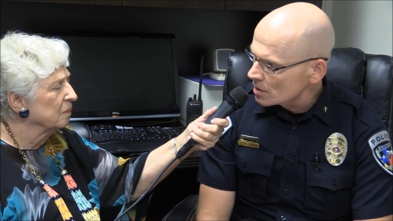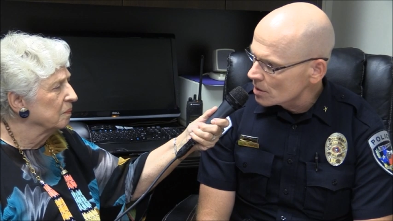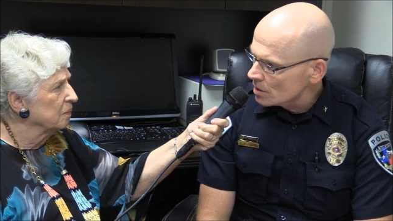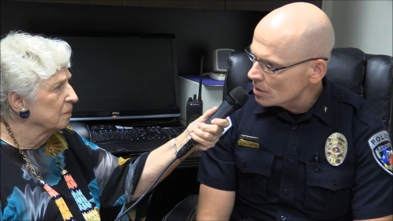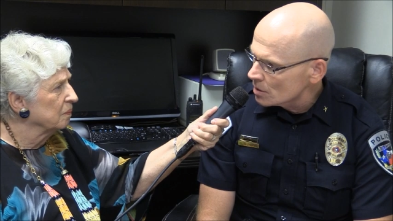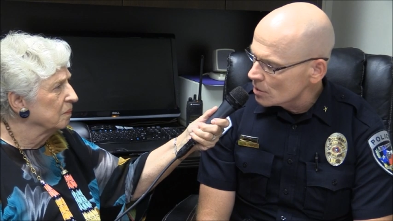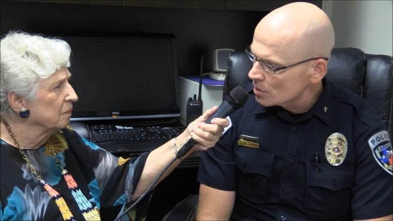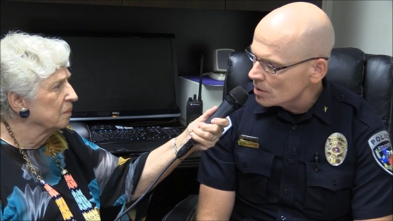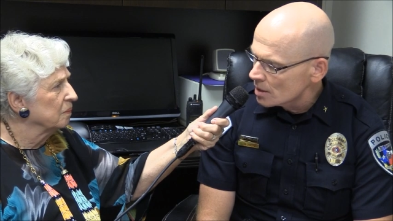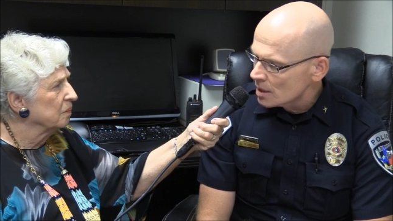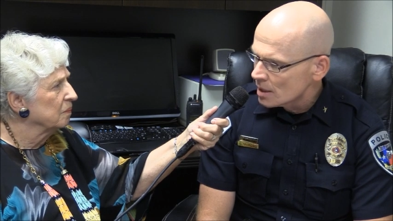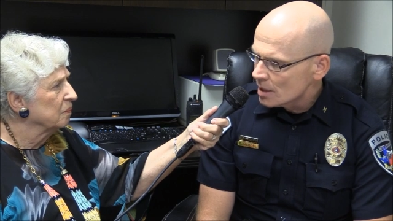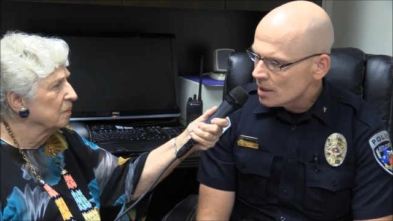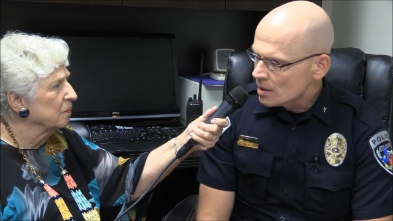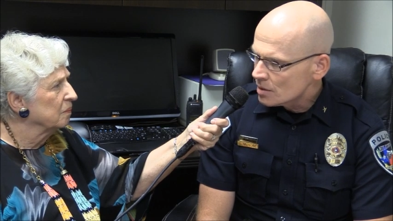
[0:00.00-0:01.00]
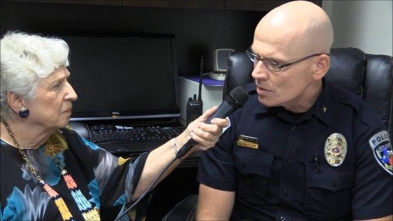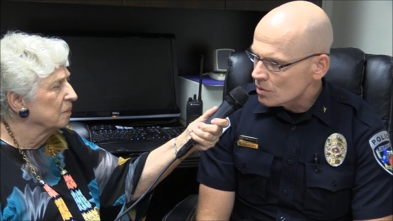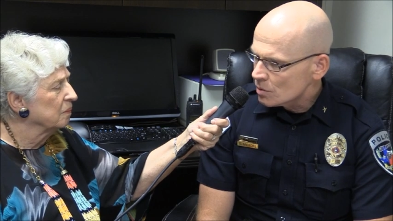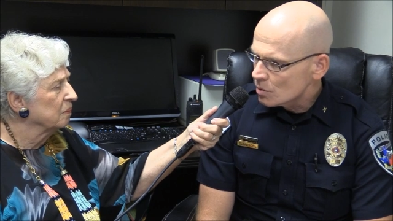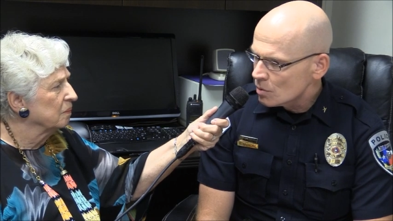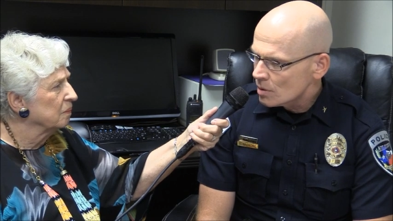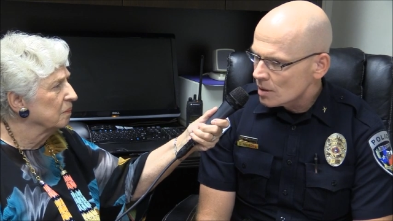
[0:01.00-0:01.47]
Speaker 1: Code,
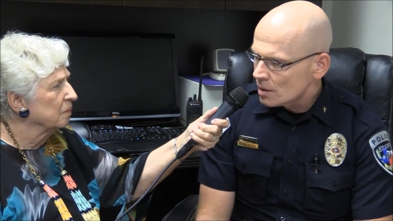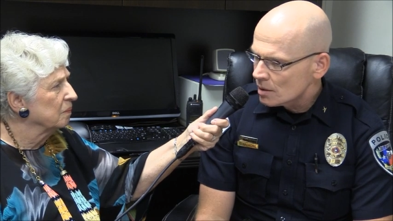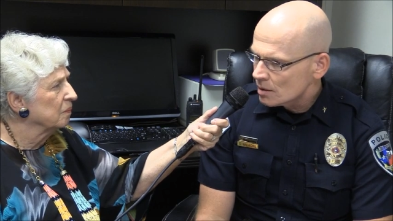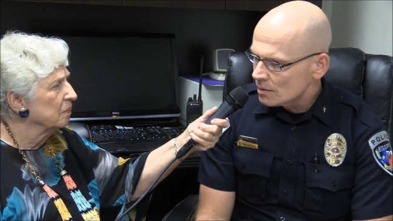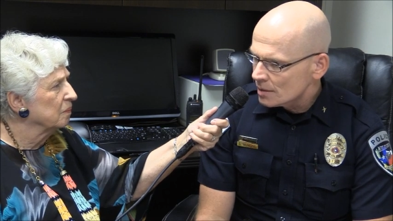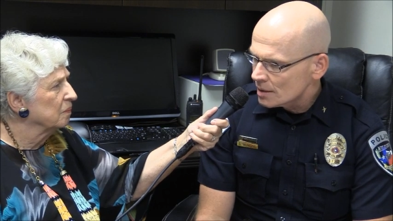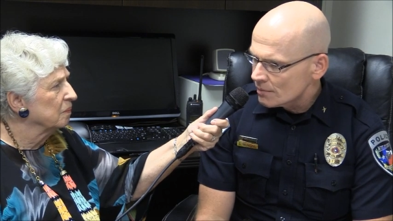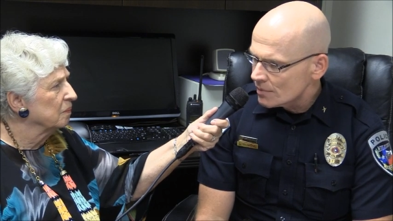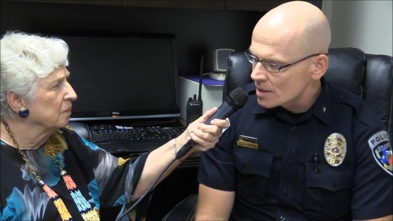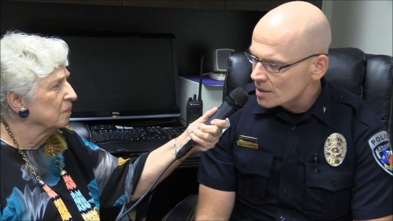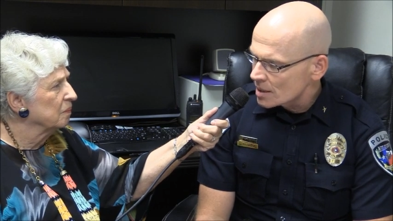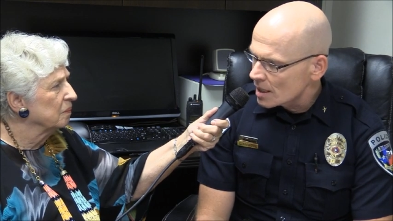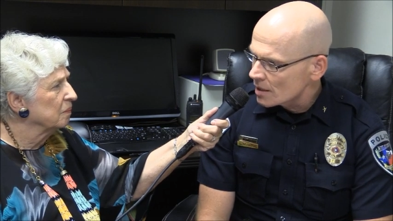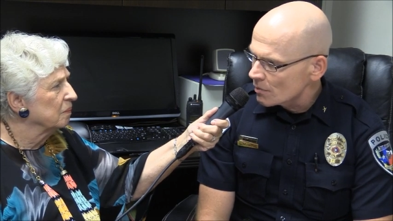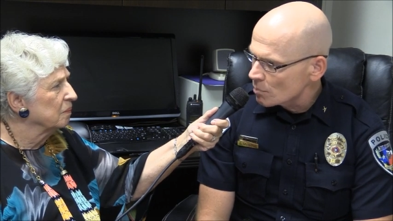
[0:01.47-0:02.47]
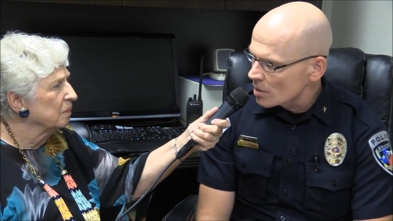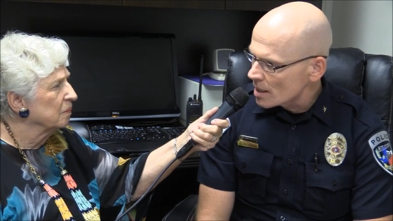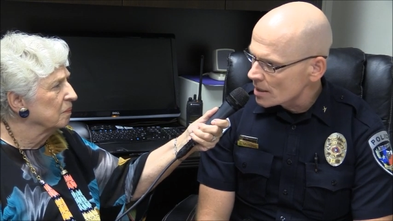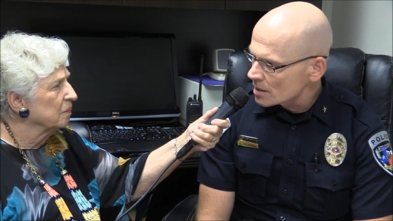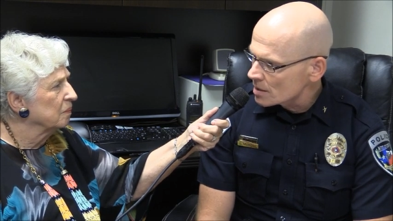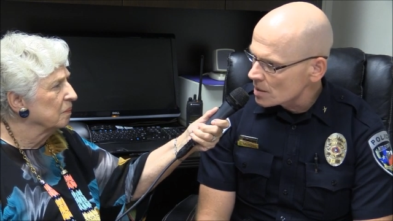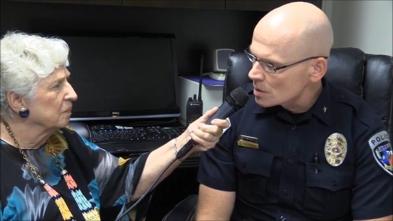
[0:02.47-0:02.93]
to uh, investigative
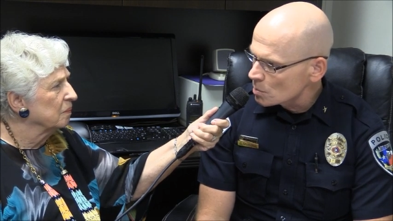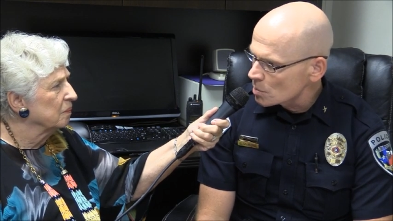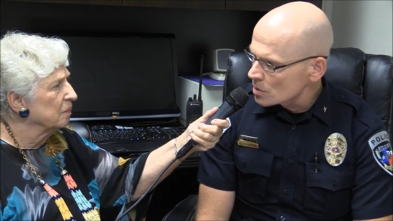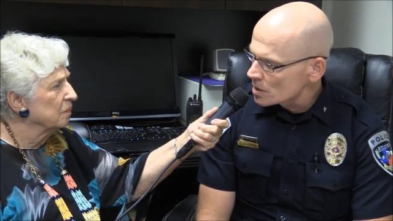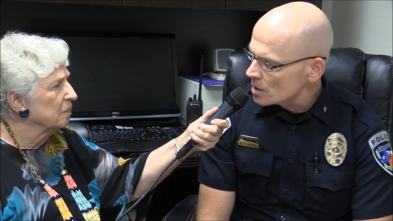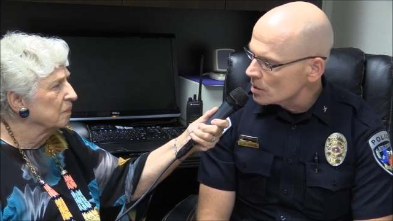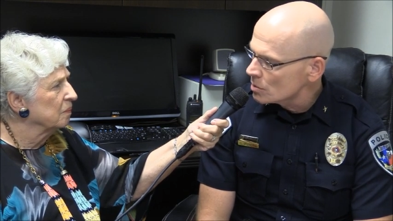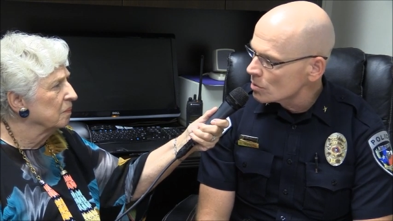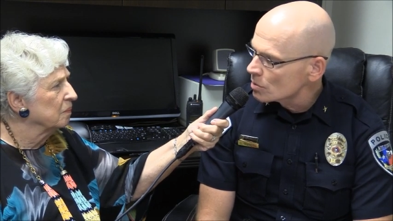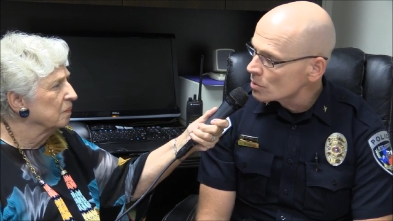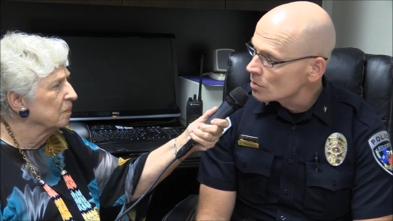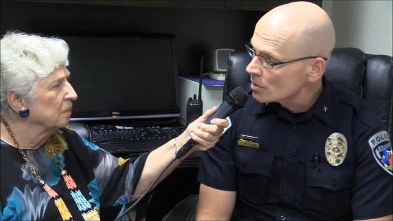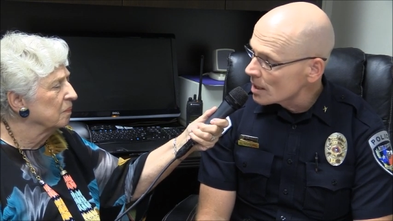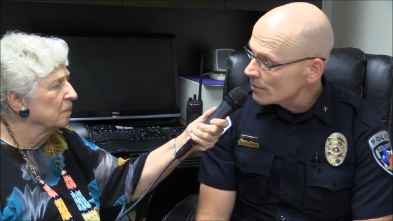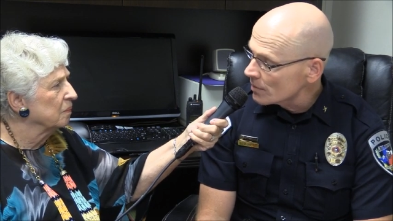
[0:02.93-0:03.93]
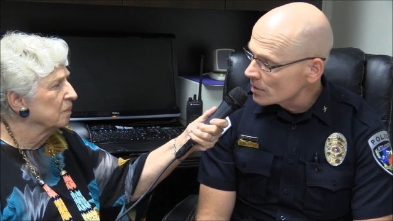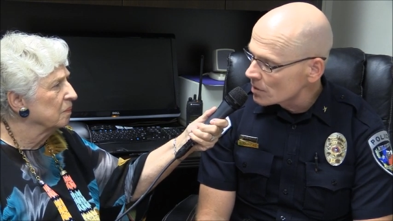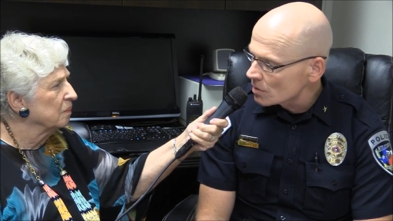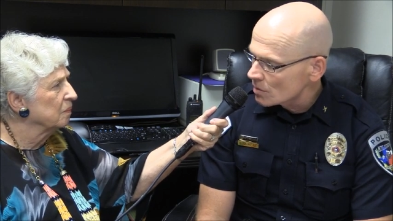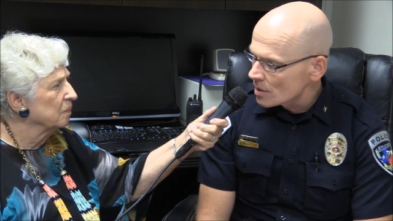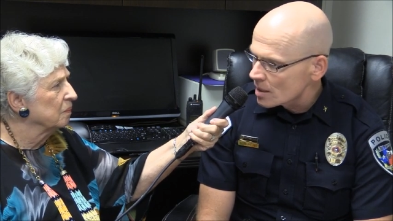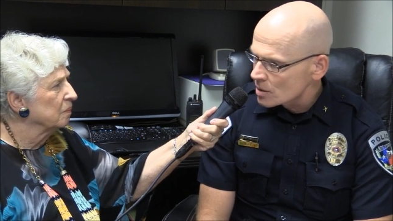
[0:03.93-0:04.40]
practices, procedures, traffic
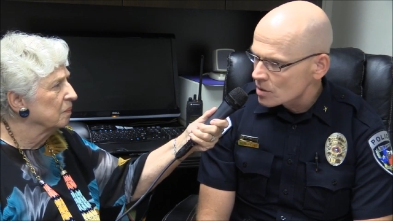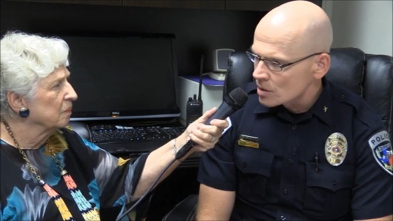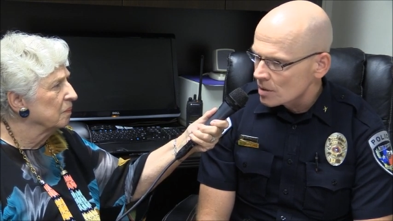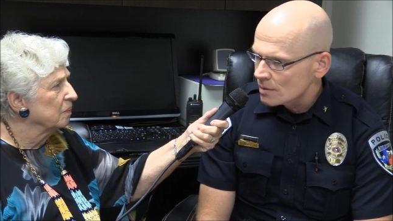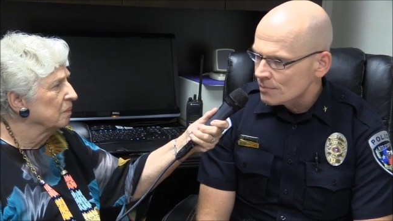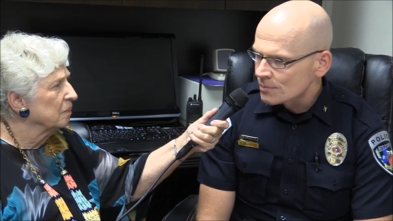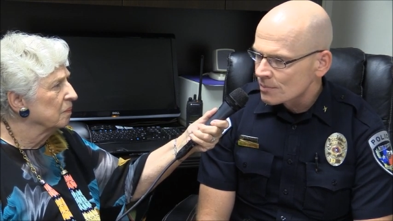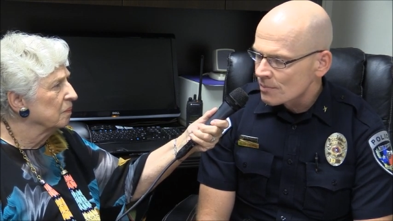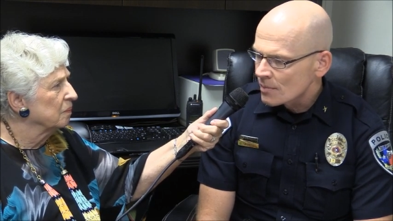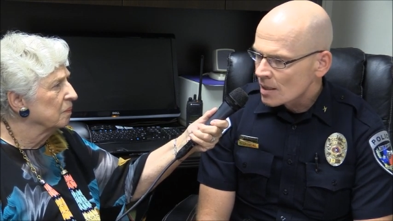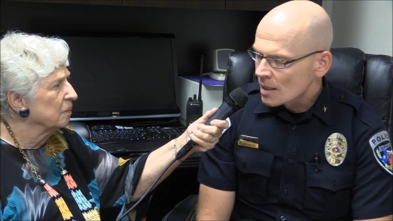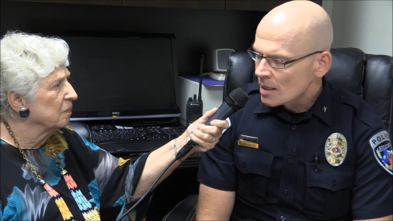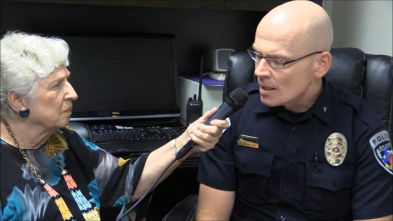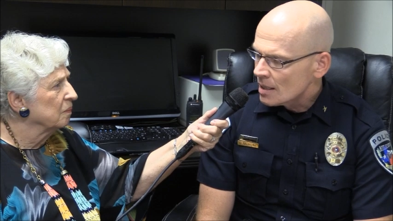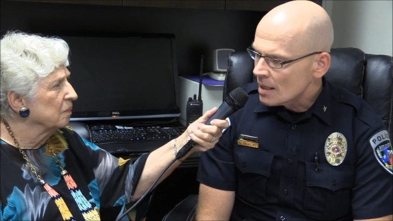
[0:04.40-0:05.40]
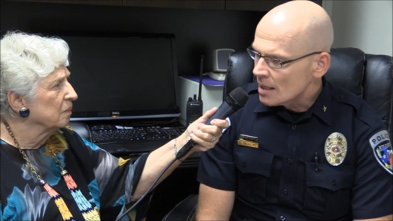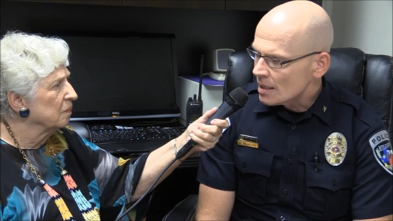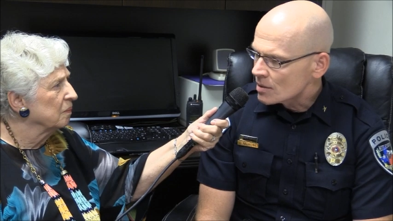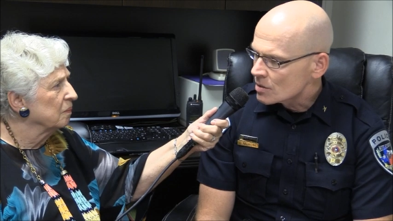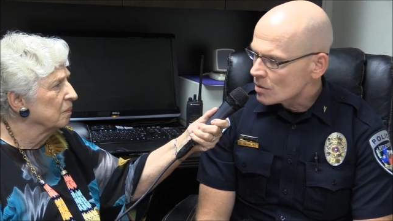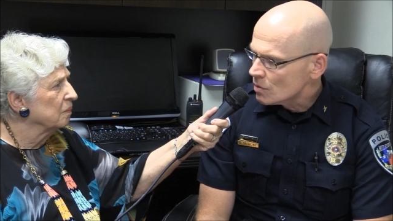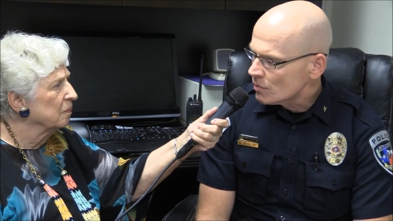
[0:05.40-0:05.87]
direction,
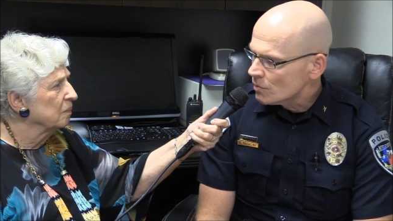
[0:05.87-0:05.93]
and so